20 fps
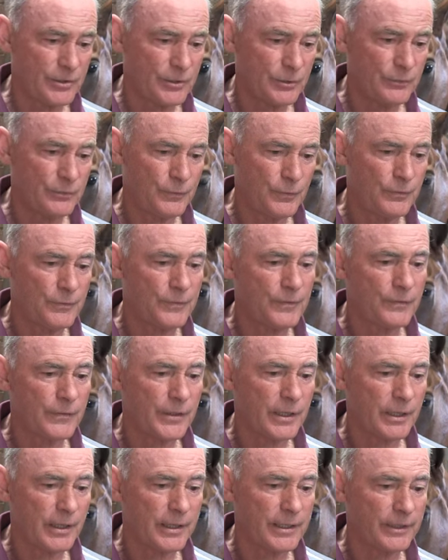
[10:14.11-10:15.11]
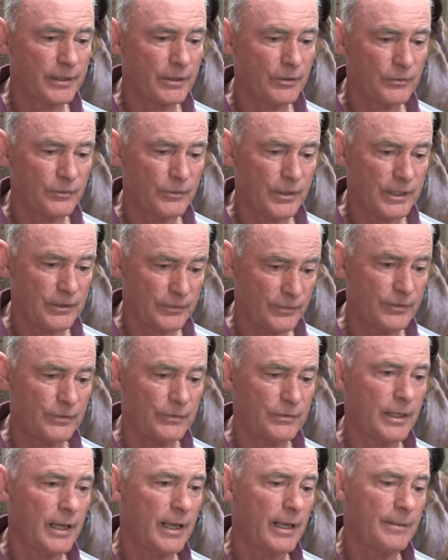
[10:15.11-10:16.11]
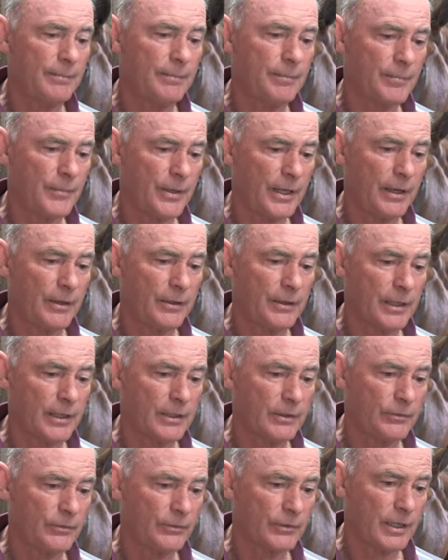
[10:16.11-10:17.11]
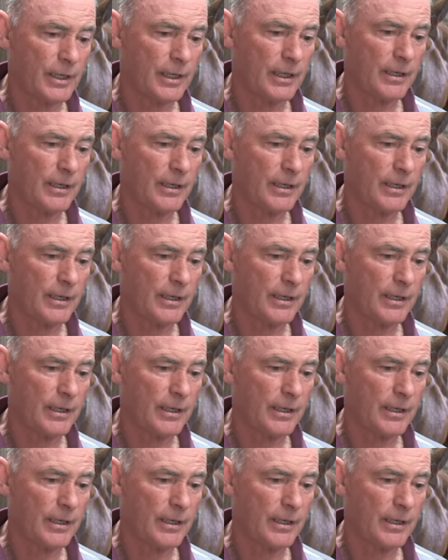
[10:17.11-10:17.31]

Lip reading: 2.450, I think, is his game nowadays.